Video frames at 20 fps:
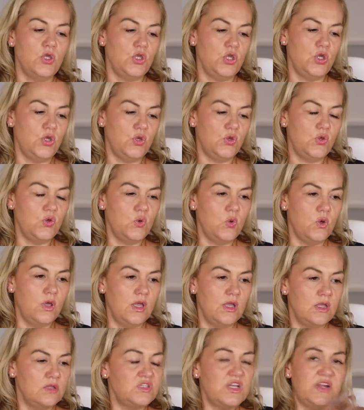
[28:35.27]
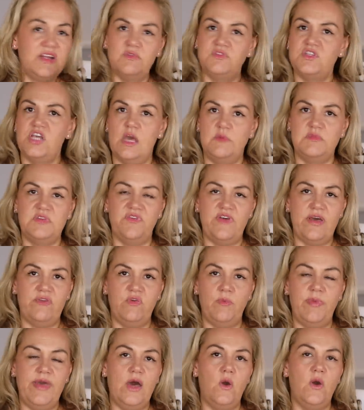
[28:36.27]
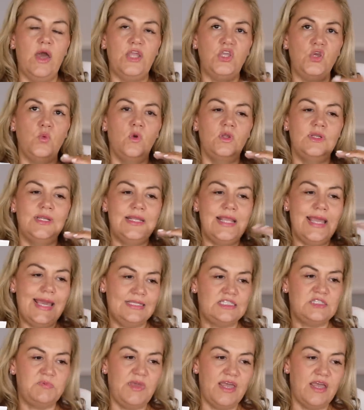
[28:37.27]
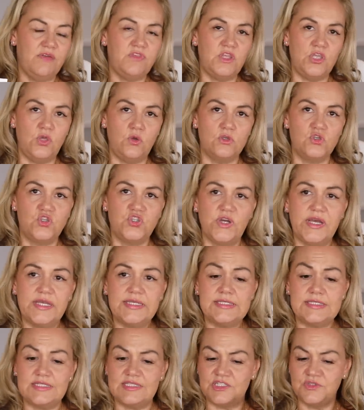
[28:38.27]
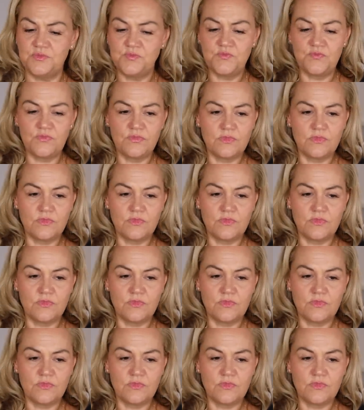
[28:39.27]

You don't have time to faff about and you want an SPF that you can trust.